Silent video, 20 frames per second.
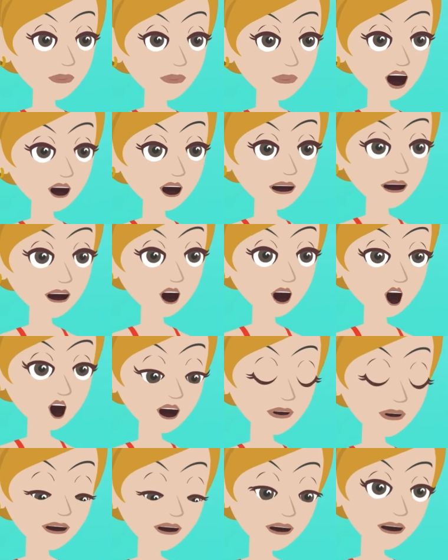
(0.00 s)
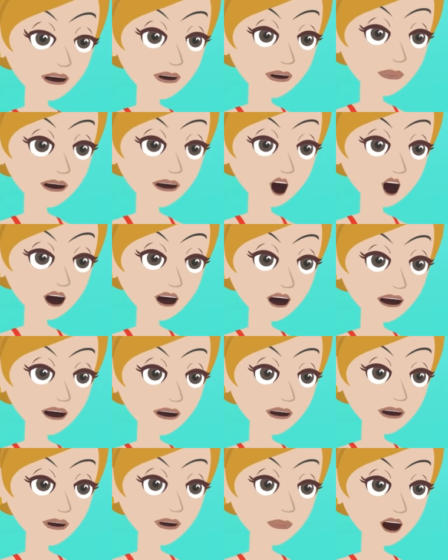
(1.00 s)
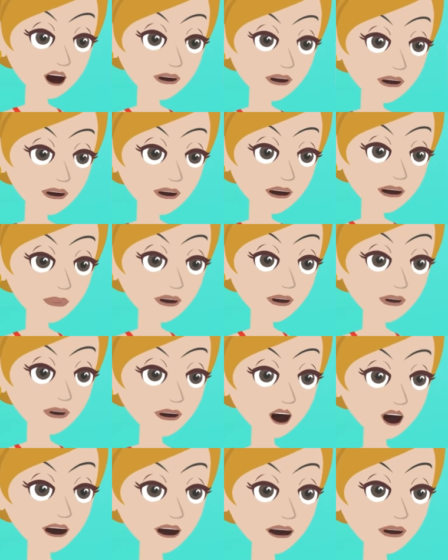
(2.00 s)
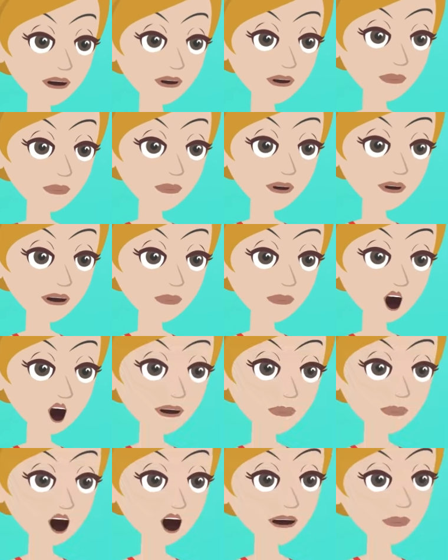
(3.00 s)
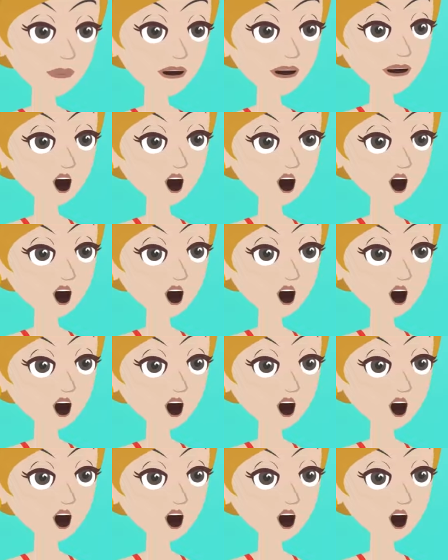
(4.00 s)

feeling elation and clarity and happiness and joy and appreciation.